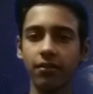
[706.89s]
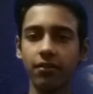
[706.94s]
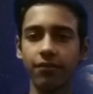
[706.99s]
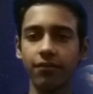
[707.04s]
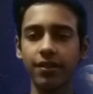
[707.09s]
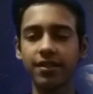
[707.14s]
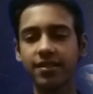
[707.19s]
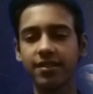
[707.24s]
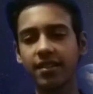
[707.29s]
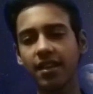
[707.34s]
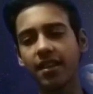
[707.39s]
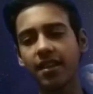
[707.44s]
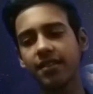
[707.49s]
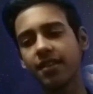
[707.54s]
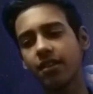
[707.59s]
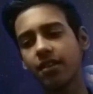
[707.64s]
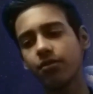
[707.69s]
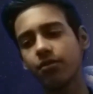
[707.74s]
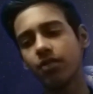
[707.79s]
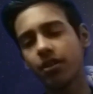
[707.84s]
which says
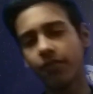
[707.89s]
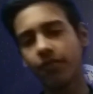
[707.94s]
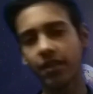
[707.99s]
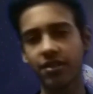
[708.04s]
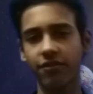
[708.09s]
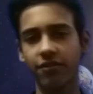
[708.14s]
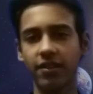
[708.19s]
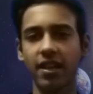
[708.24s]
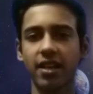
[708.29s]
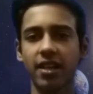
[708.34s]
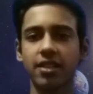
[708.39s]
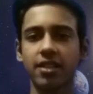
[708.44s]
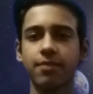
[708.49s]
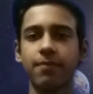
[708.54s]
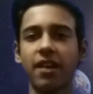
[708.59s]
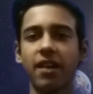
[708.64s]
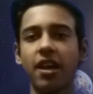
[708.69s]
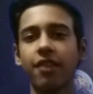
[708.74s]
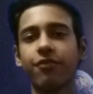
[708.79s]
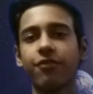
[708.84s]
the universe will
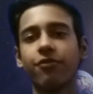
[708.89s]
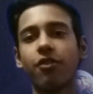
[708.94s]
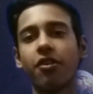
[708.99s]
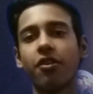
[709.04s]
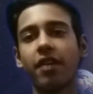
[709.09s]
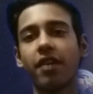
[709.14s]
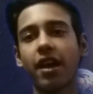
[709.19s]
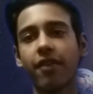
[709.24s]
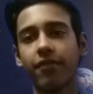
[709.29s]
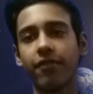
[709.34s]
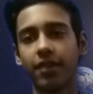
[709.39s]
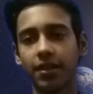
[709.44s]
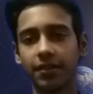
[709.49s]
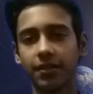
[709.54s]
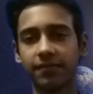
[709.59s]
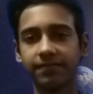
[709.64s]
expand forever.